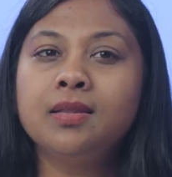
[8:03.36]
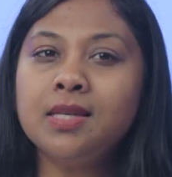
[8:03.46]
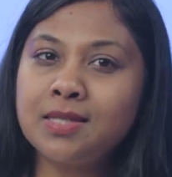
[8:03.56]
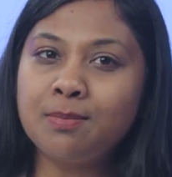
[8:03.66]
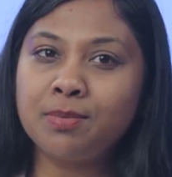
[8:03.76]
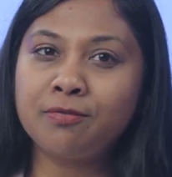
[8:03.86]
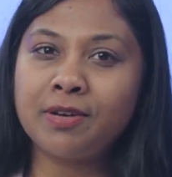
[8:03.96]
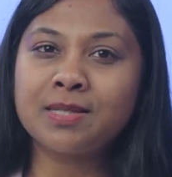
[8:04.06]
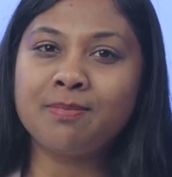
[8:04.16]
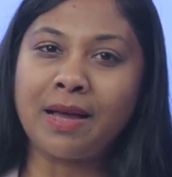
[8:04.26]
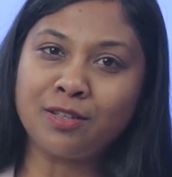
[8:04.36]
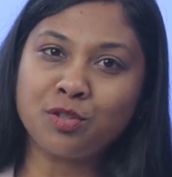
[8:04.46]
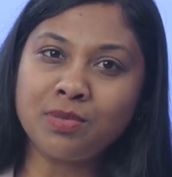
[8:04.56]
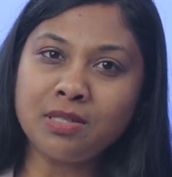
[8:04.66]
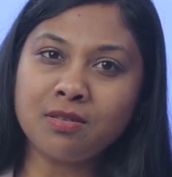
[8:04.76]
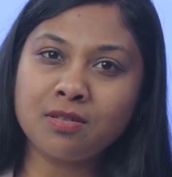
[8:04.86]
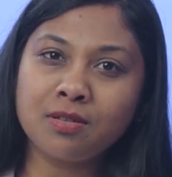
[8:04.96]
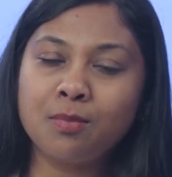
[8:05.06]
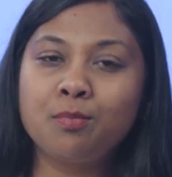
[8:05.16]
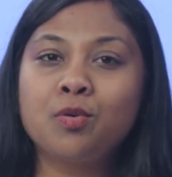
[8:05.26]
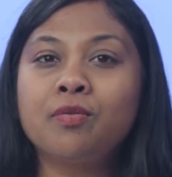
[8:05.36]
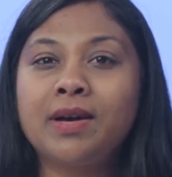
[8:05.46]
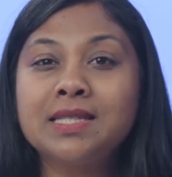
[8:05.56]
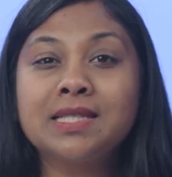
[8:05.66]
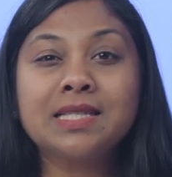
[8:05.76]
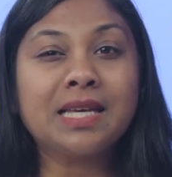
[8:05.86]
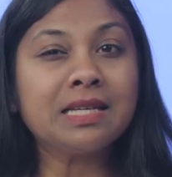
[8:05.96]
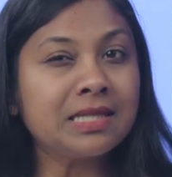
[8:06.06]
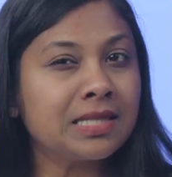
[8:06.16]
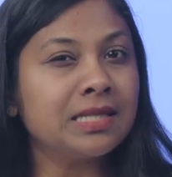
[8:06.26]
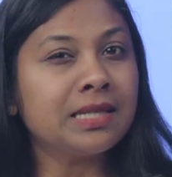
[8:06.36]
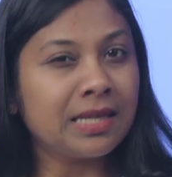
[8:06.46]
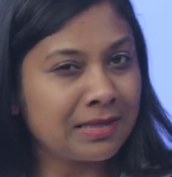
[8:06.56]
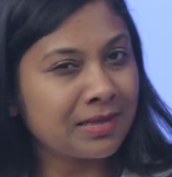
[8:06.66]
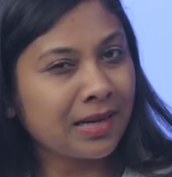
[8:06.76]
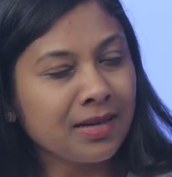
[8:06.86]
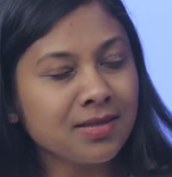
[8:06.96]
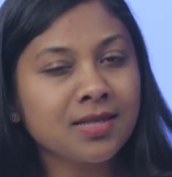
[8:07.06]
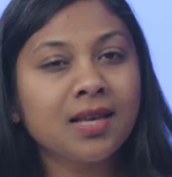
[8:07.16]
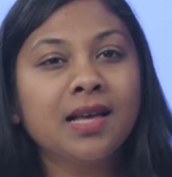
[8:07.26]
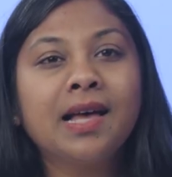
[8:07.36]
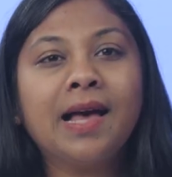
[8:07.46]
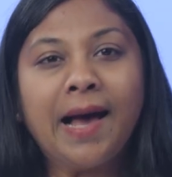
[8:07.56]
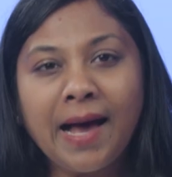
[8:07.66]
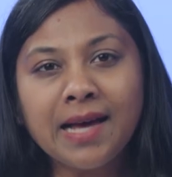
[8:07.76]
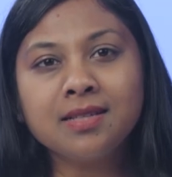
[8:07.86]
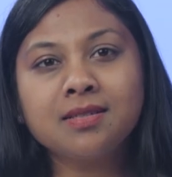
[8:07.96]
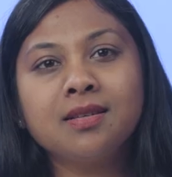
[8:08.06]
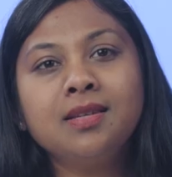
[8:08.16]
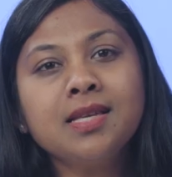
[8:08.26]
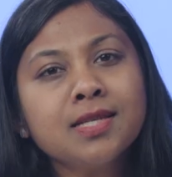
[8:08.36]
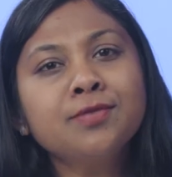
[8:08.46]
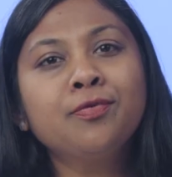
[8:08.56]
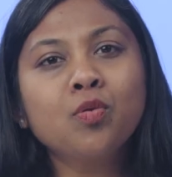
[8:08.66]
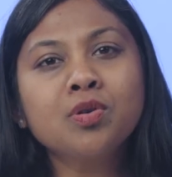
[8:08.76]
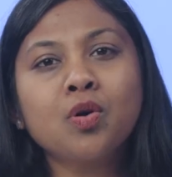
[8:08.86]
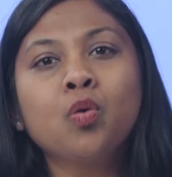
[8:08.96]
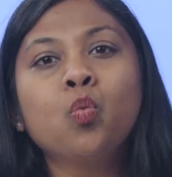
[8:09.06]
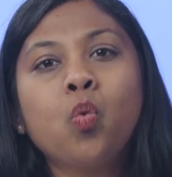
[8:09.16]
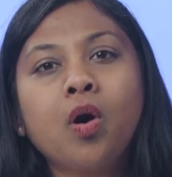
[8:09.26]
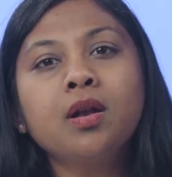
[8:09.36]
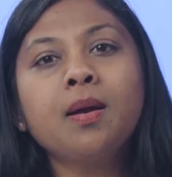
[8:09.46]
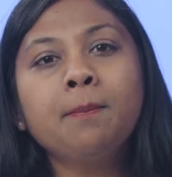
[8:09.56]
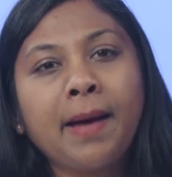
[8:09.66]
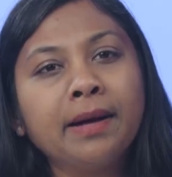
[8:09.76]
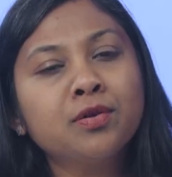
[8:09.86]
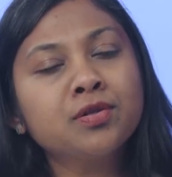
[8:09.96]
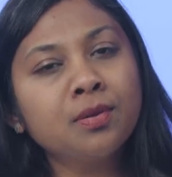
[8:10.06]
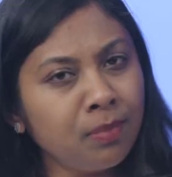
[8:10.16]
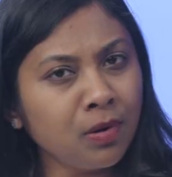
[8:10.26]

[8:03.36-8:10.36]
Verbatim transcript: This simplifies management, provides instant insights, and lets us focus on what matters the